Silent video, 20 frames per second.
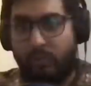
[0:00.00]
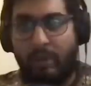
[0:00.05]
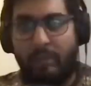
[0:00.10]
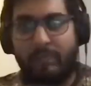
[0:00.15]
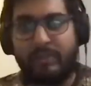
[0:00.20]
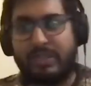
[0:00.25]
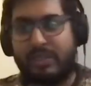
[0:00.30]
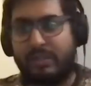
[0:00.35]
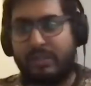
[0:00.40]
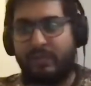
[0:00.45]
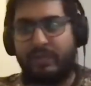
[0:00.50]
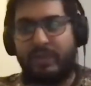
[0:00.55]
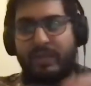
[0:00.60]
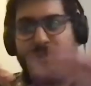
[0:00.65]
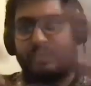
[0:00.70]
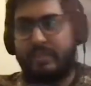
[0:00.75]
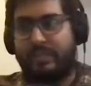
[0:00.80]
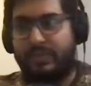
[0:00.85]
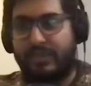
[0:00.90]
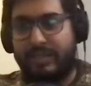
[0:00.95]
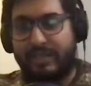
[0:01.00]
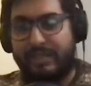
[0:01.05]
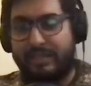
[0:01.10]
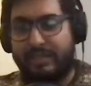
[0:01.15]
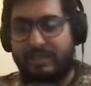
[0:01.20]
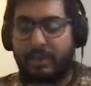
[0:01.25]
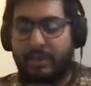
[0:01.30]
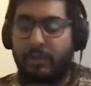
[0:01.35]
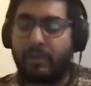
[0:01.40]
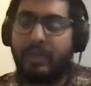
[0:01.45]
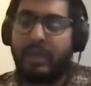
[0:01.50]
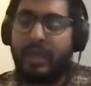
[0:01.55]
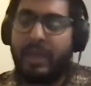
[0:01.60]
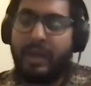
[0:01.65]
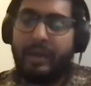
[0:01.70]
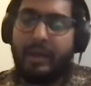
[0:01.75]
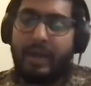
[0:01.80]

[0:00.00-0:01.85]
obviously fixed the things that are there.